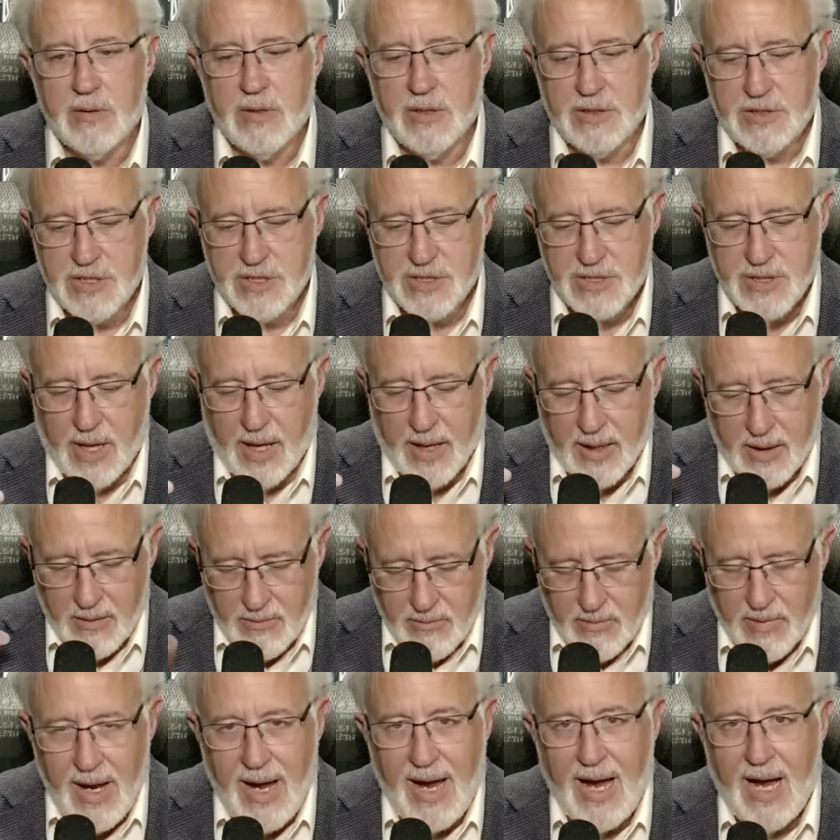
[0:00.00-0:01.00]
that just like
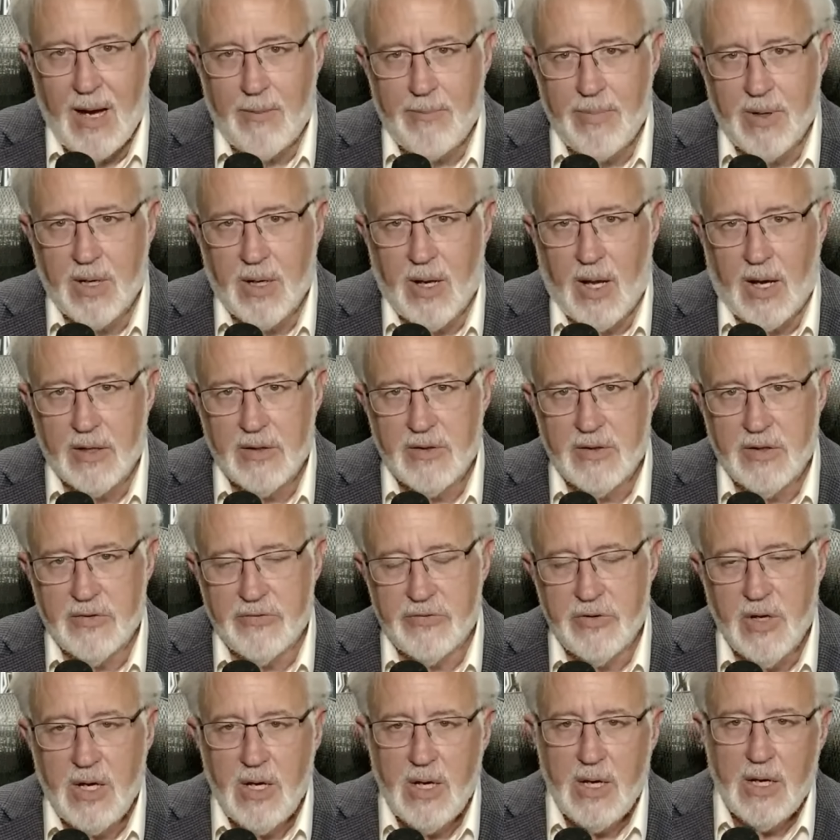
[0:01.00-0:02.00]
right. happened like
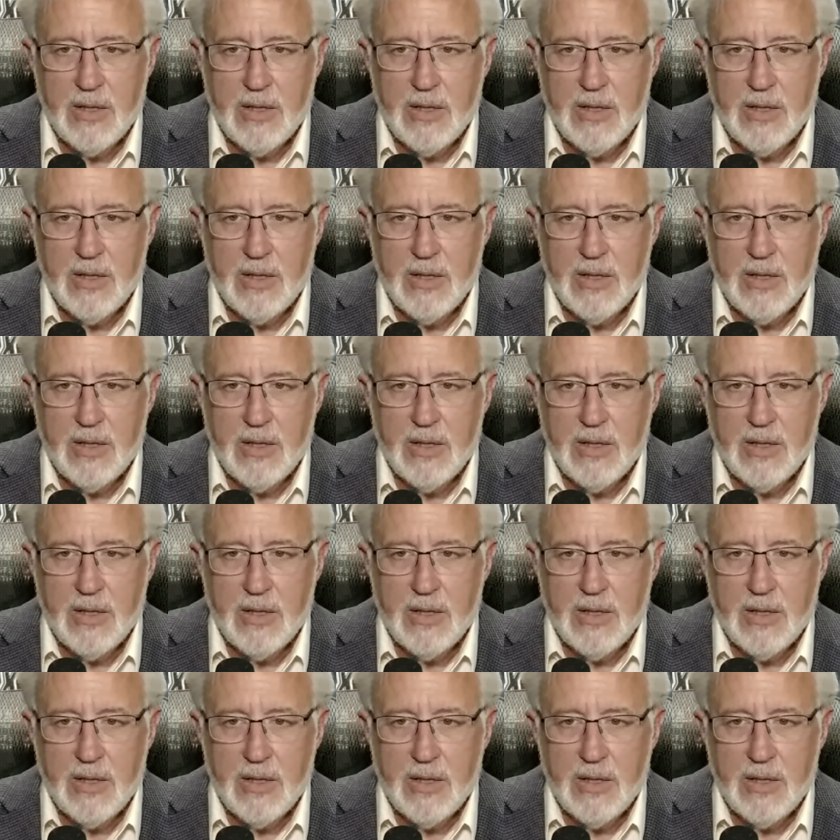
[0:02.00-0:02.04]
this.